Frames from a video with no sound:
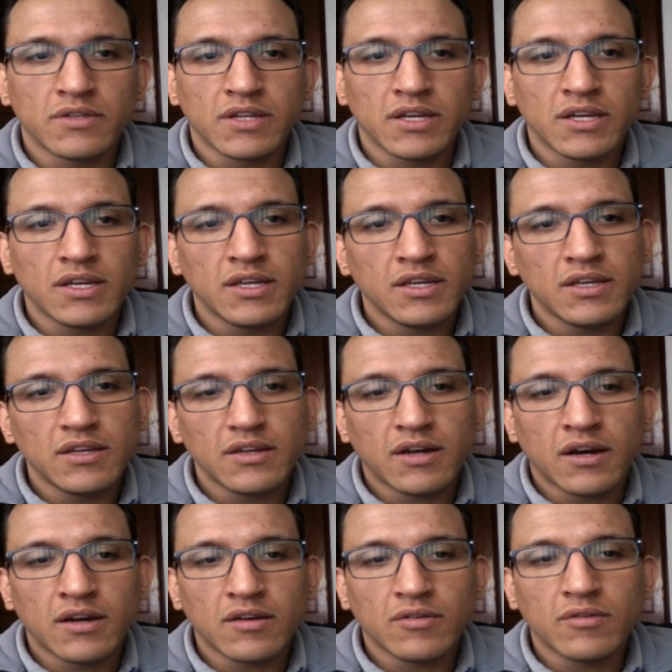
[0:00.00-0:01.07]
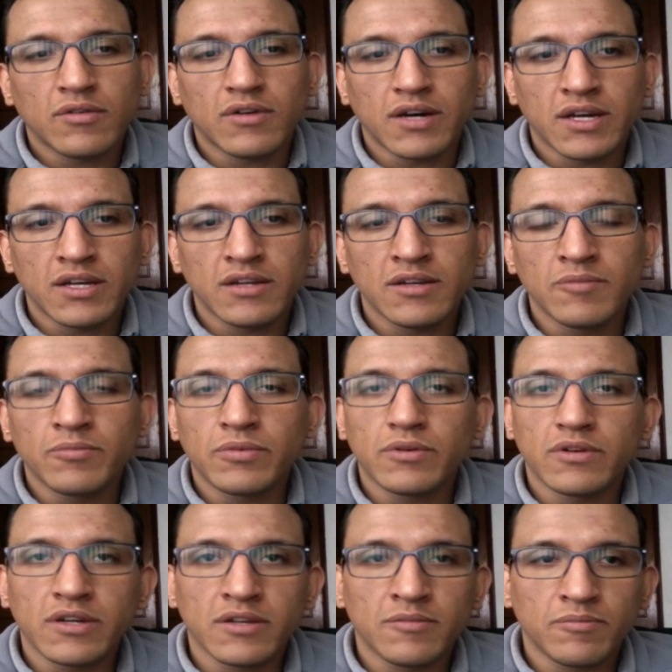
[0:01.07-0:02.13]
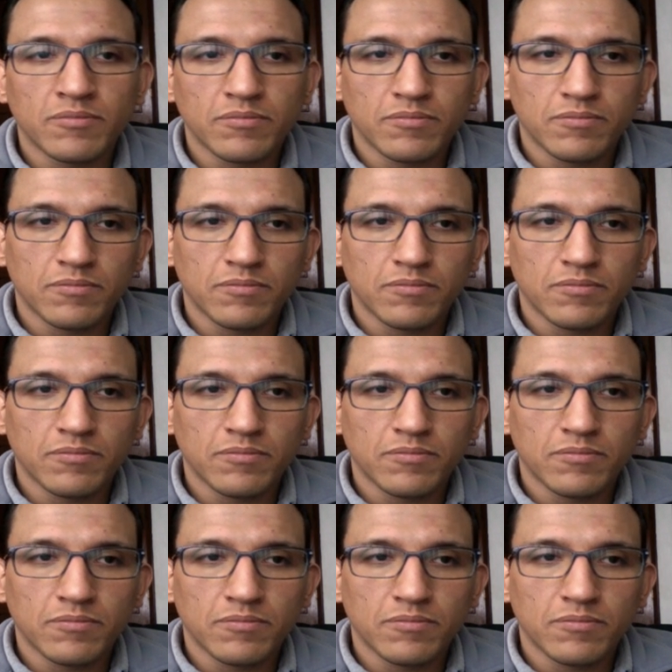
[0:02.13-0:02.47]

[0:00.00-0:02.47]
They are quite an important